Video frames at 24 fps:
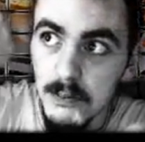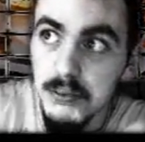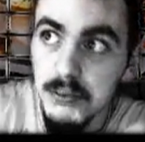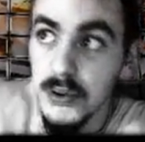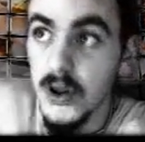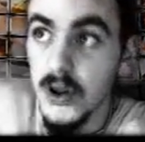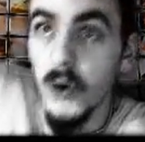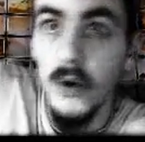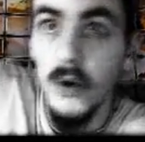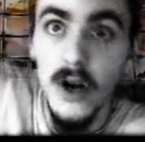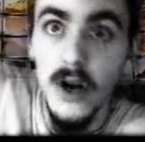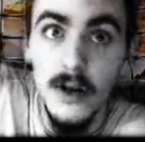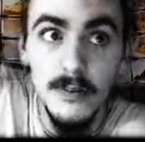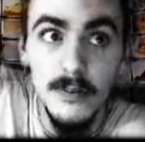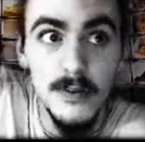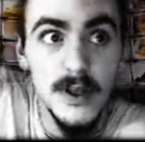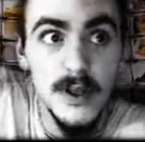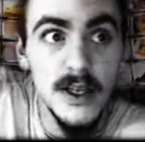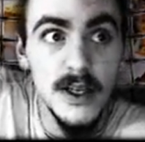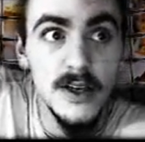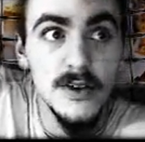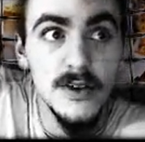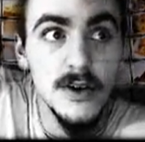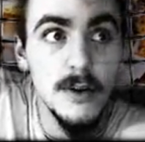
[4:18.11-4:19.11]
blow it up
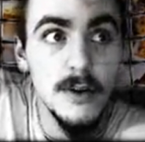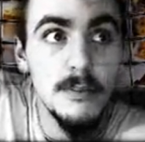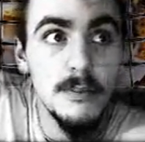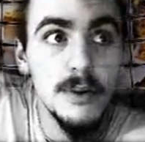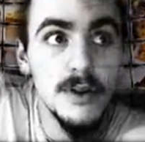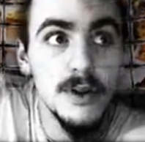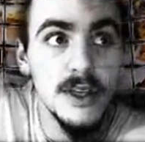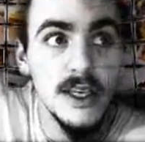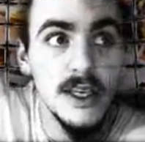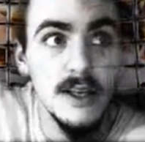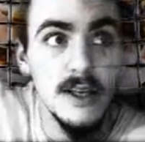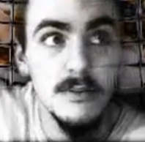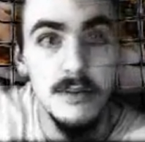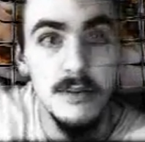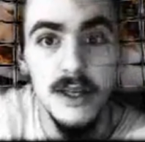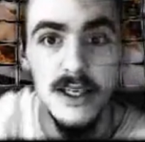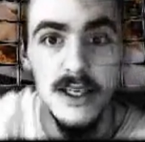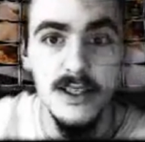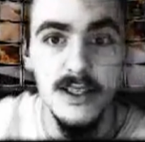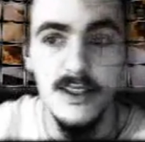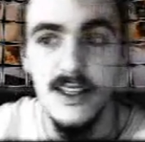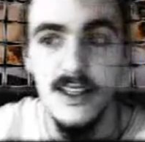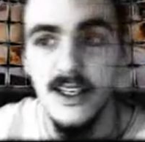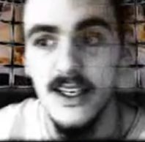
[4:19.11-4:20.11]
into a billion
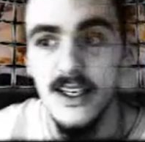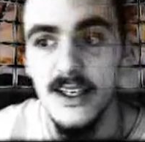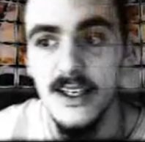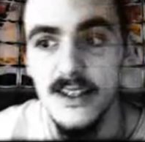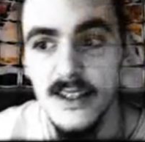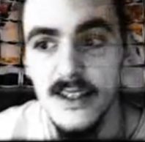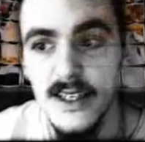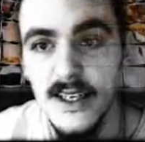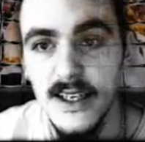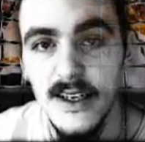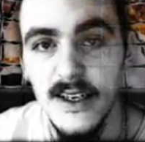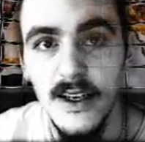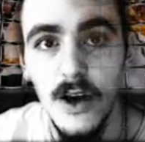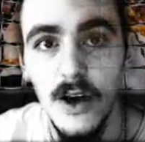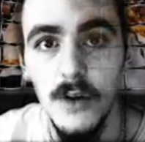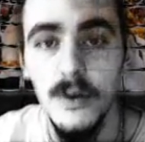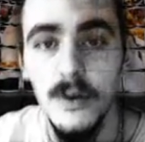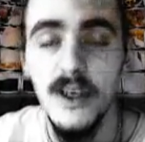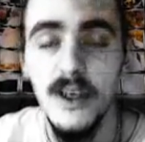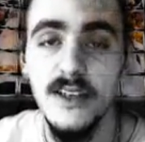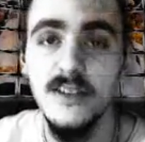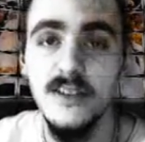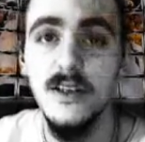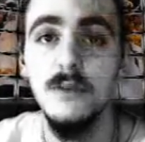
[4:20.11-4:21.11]
places that it doesn't need to go
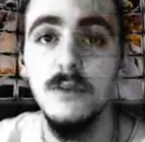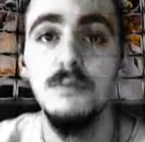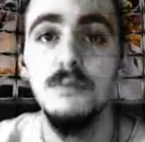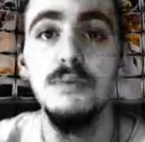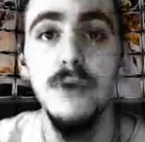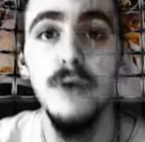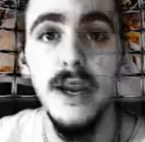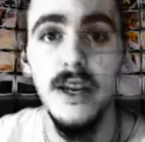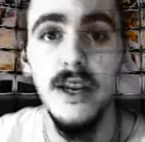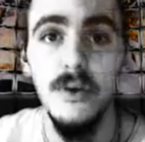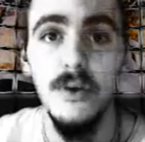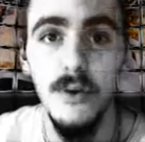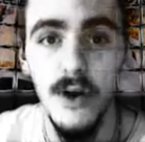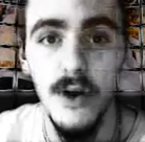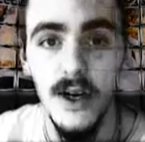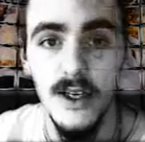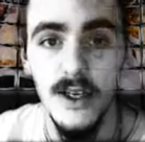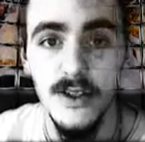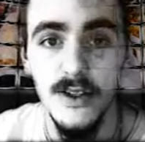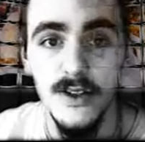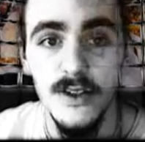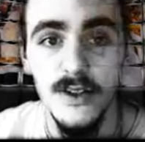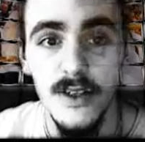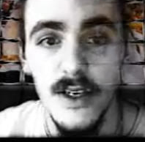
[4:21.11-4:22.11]
because they're
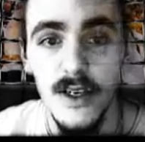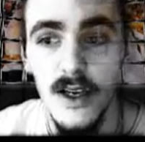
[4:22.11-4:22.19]
brainwashed.